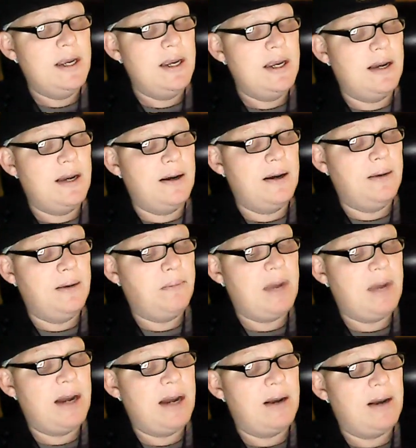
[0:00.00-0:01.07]

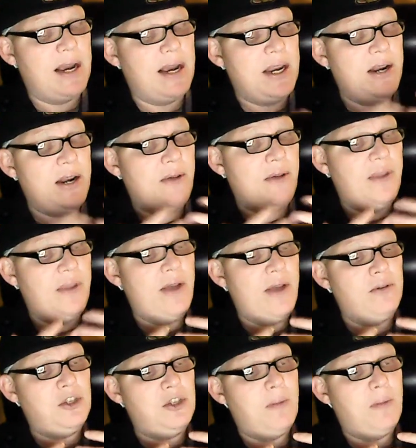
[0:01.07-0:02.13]
kind of like, you know, the
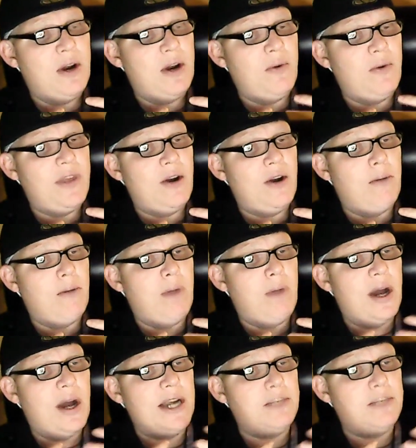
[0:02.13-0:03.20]
own spirit within our
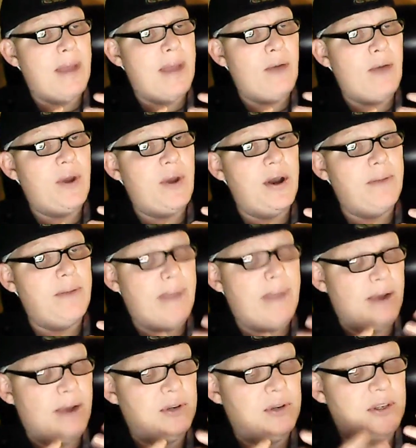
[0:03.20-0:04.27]
body is bound
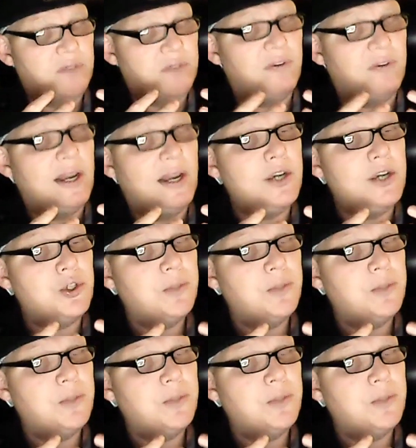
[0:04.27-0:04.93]
to this flesh.